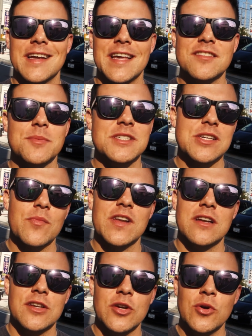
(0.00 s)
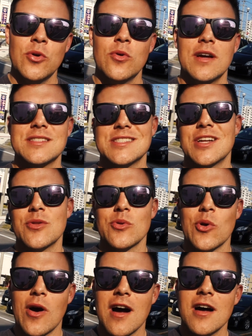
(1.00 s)
It gives me something to do. It's another
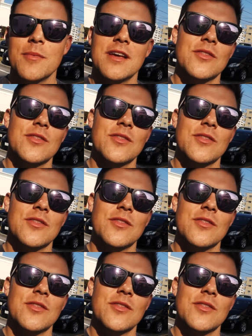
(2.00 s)
little hobby.